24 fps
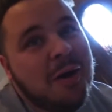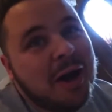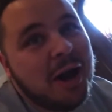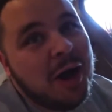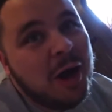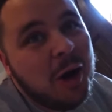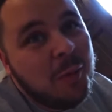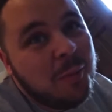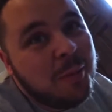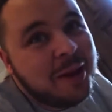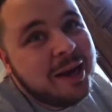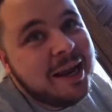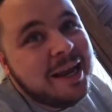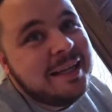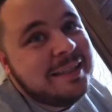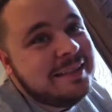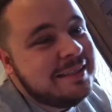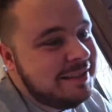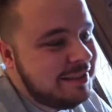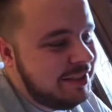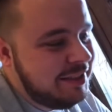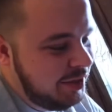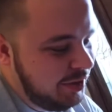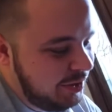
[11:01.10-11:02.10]
I want to open
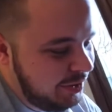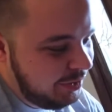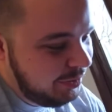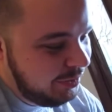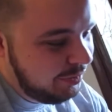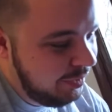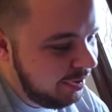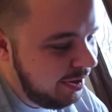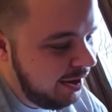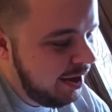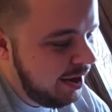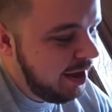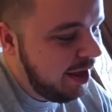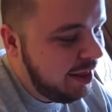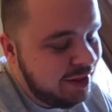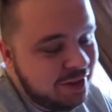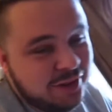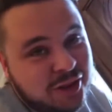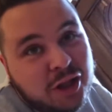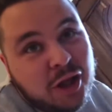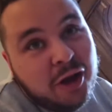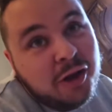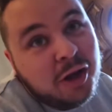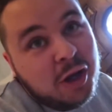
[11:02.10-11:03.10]
it too.
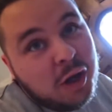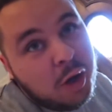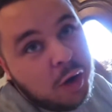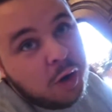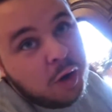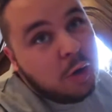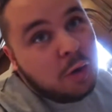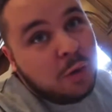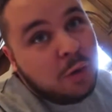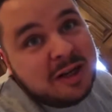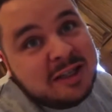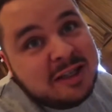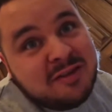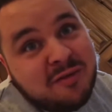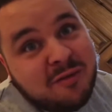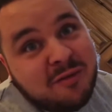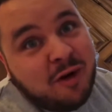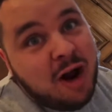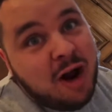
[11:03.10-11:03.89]
Look who it's